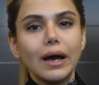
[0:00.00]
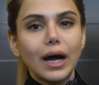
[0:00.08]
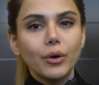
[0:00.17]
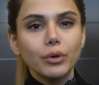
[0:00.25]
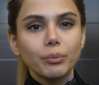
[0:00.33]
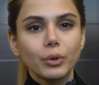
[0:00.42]

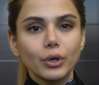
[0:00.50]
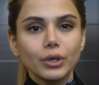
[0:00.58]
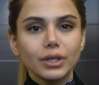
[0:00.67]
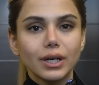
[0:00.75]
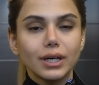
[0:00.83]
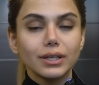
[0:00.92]
our
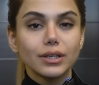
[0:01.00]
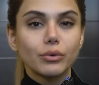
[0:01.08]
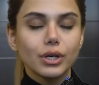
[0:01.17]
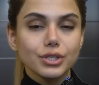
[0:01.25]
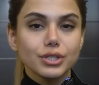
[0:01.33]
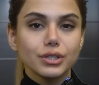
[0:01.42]
report on the
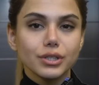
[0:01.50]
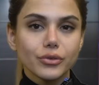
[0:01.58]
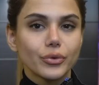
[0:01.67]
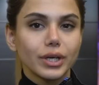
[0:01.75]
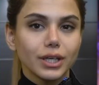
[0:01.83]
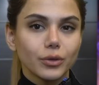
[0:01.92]
Russian
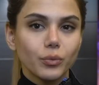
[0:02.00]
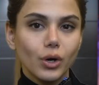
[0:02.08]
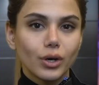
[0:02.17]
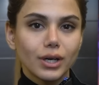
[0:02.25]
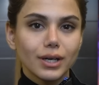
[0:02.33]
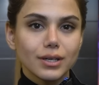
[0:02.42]
Ukrainian
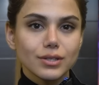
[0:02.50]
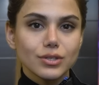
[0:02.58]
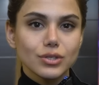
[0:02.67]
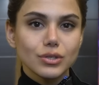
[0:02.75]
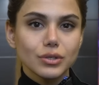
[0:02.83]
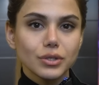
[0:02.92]
war, and
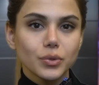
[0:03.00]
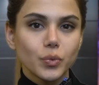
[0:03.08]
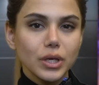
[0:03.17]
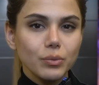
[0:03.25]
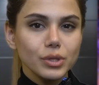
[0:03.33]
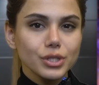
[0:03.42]
soon
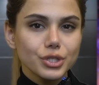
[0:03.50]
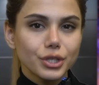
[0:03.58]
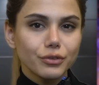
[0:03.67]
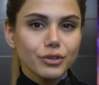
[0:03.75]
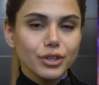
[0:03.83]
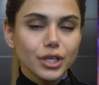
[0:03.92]
we will
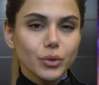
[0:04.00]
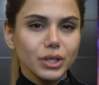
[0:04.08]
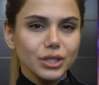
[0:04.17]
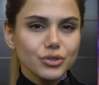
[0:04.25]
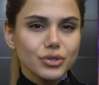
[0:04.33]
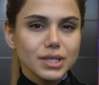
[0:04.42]
share with you an
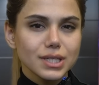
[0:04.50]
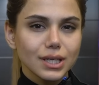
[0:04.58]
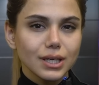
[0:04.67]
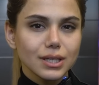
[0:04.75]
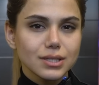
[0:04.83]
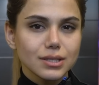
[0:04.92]

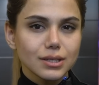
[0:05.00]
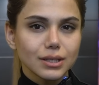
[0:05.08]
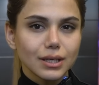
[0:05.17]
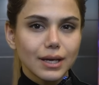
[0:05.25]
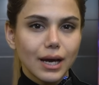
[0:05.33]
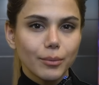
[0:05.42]
interesting
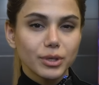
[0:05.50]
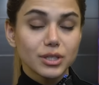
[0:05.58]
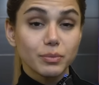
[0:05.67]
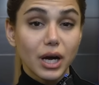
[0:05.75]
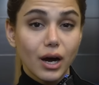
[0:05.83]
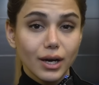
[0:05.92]
incident that
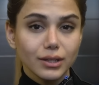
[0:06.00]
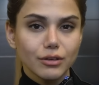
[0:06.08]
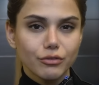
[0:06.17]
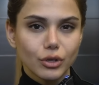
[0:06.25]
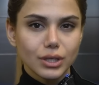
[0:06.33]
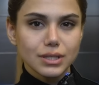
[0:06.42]
happened behind the
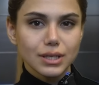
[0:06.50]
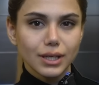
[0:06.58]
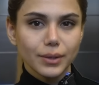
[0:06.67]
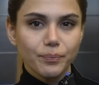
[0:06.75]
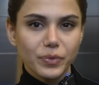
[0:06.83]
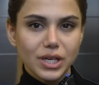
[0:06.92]
front line.